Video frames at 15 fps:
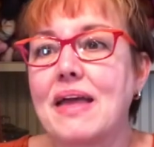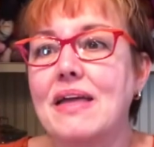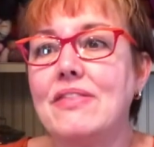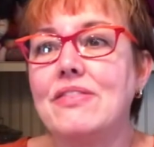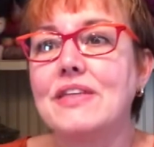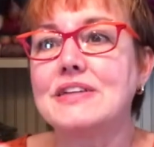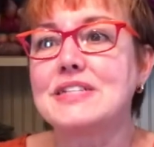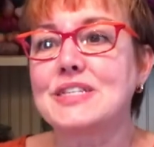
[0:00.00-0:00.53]

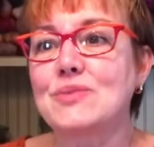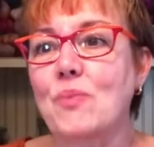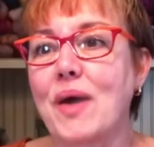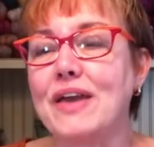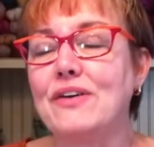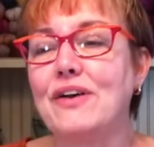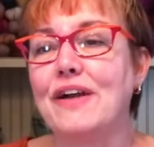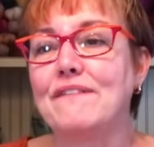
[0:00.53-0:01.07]
the
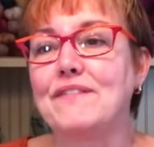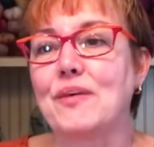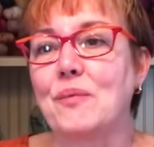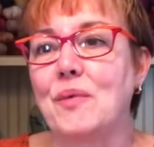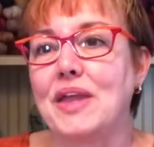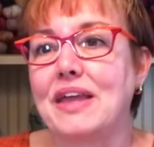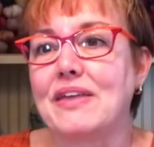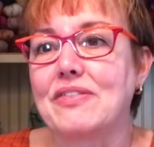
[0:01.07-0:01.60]
sweater of the
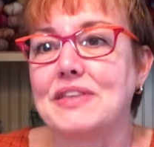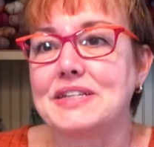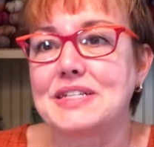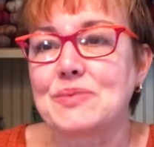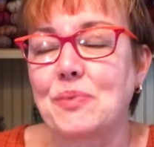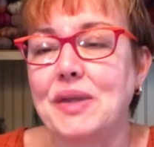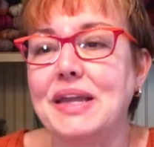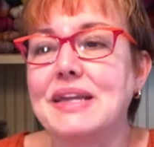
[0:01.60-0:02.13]
week
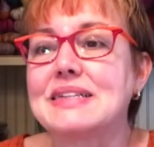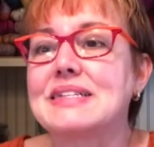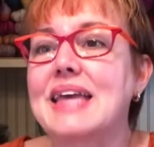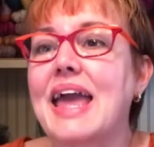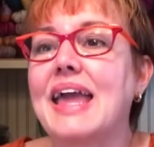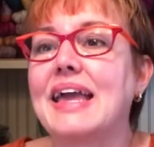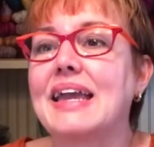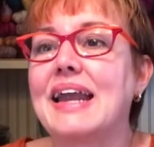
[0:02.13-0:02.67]
this week is
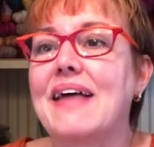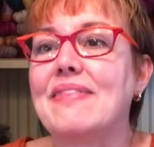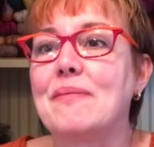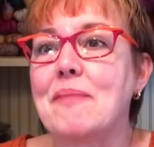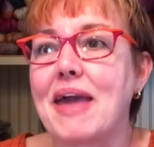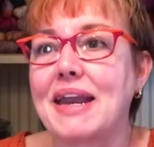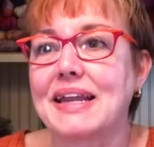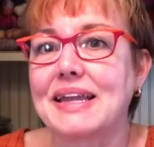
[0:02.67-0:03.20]
hanging on the
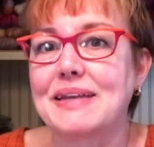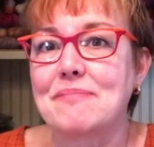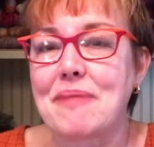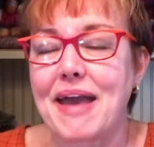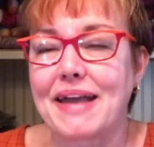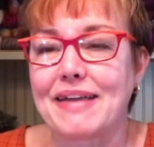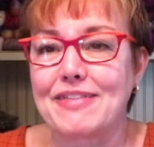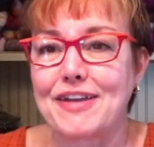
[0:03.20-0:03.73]
mannequin
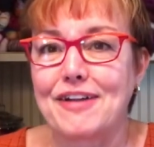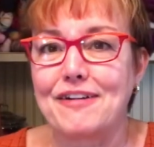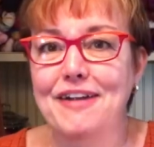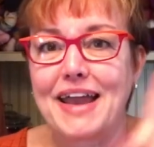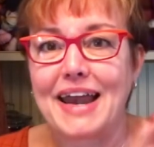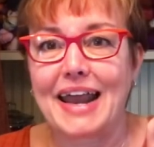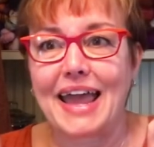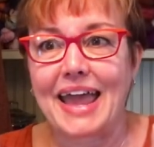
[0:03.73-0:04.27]
back there,
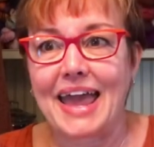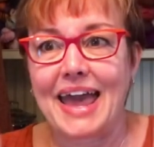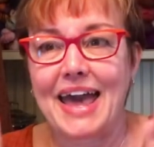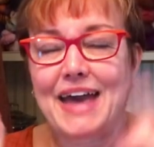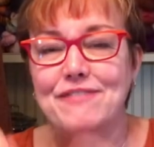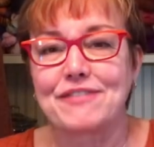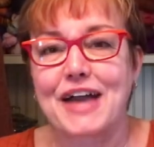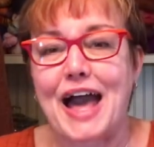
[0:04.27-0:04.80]
and I
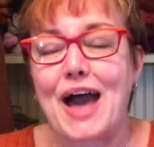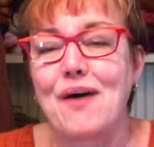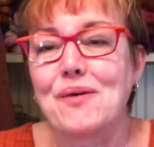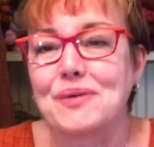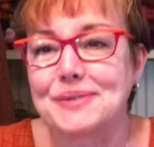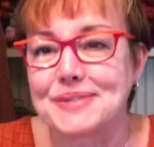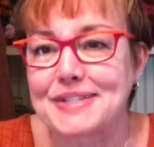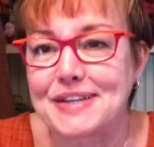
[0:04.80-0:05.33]
have
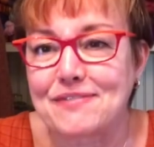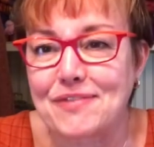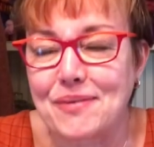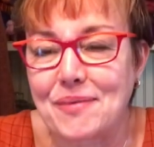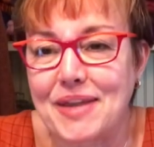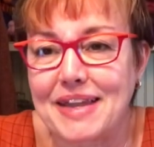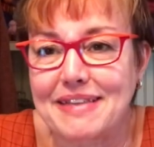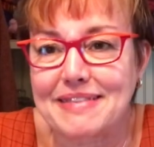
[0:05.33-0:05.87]
cowls of the
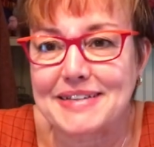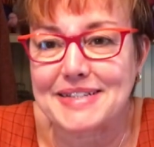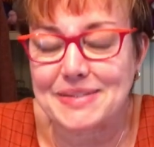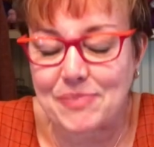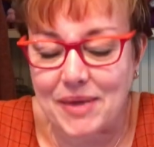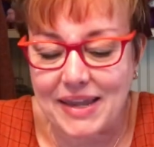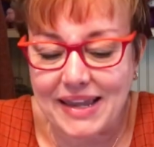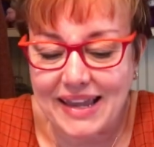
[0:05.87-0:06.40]
week this
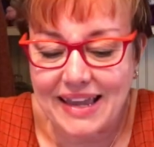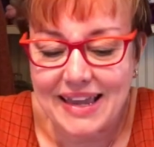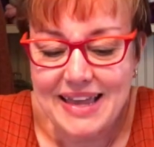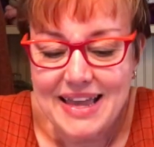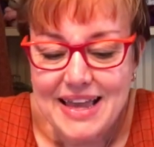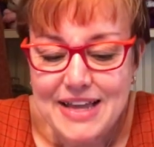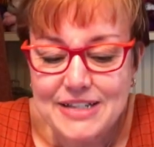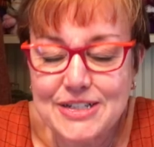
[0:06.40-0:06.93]
week.
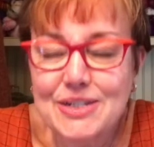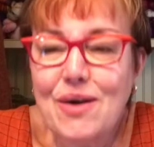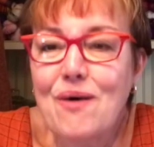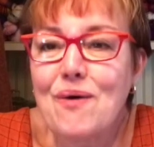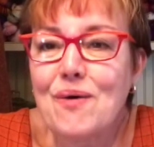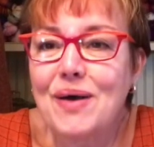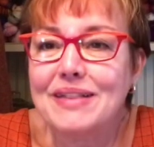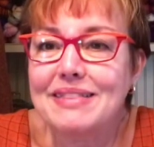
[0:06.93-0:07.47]

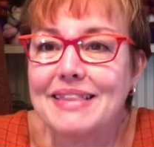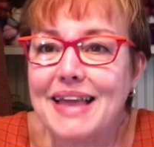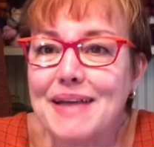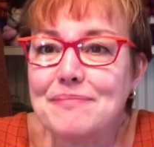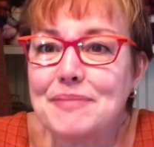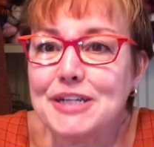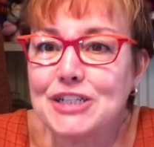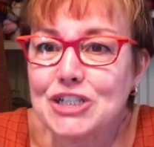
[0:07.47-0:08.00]
So
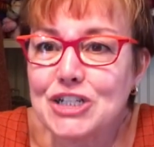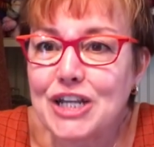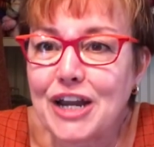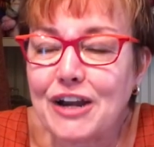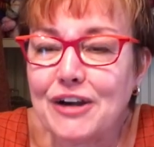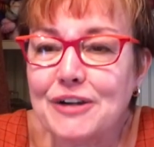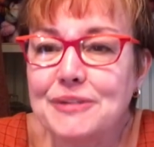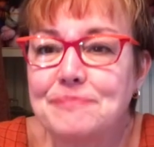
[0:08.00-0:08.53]
let me
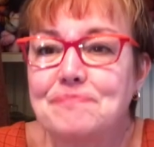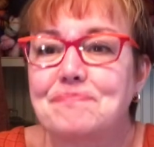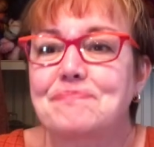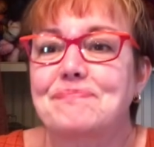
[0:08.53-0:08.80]
share.